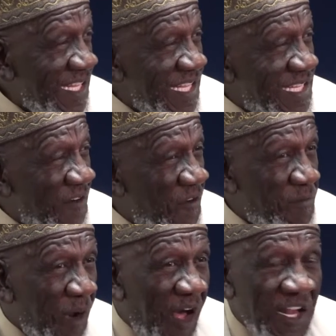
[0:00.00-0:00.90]
the
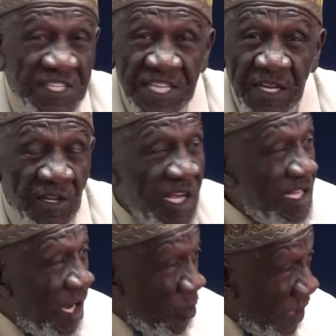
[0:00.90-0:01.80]
different parts that
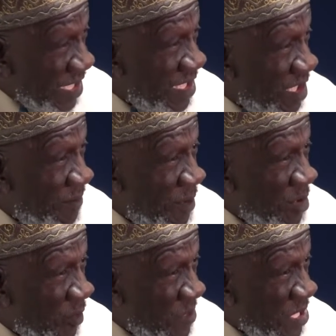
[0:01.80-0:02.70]
a regular
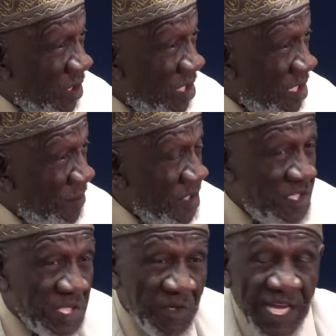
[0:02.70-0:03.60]
community, what you call a
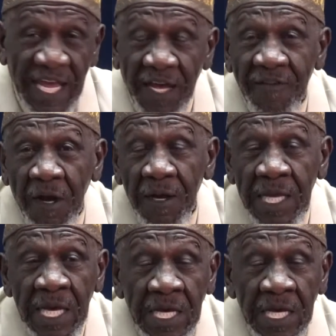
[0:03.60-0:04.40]
community, would have, all right?